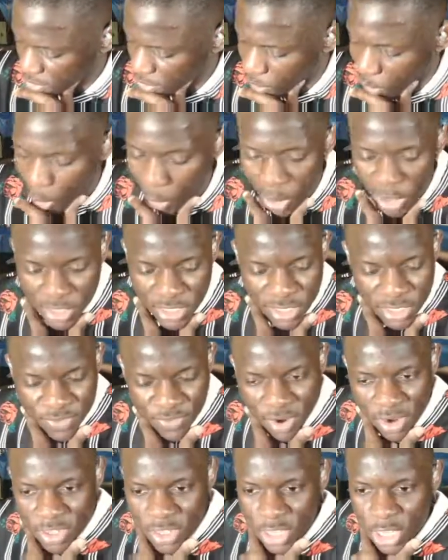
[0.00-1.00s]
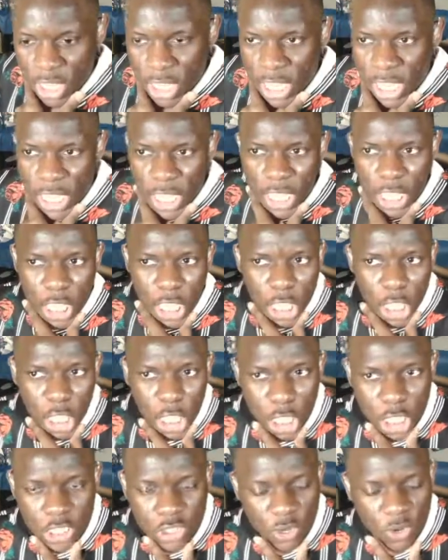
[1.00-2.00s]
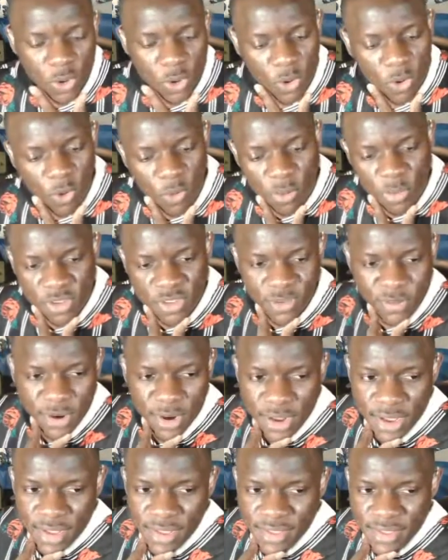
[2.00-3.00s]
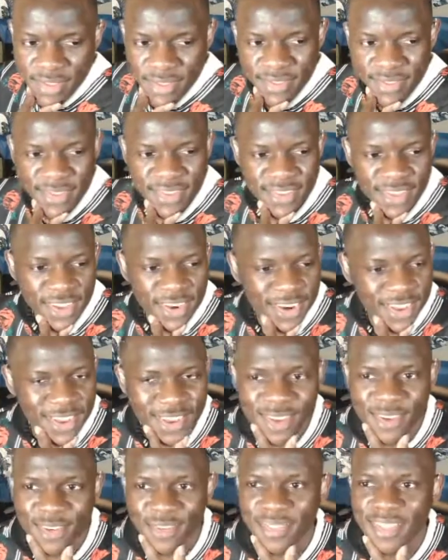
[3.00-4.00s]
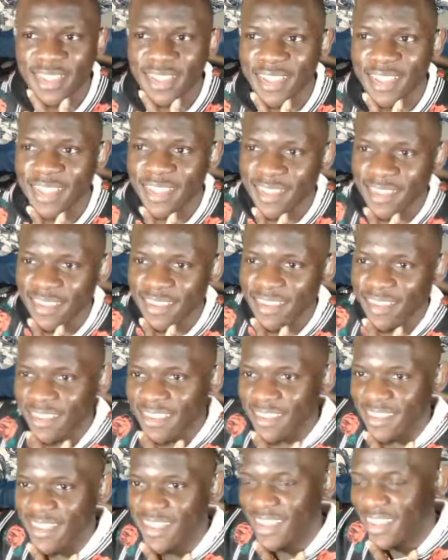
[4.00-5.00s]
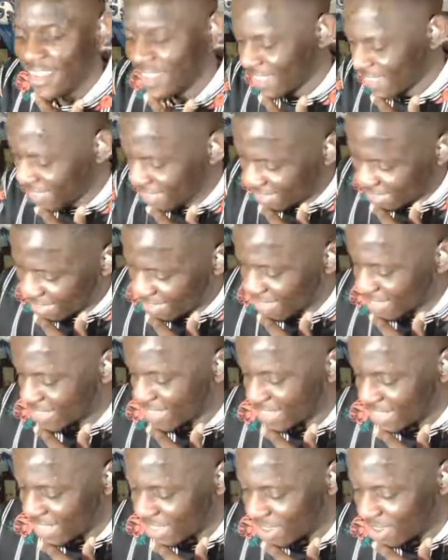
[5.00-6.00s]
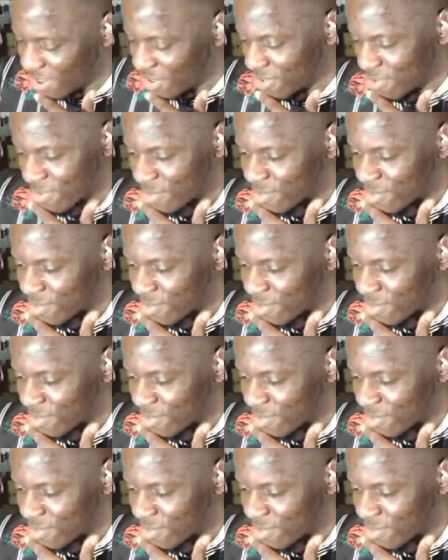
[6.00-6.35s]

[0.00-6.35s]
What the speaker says: All these niggas fall into eternal comas, bro. It's like, damn, like, stay up.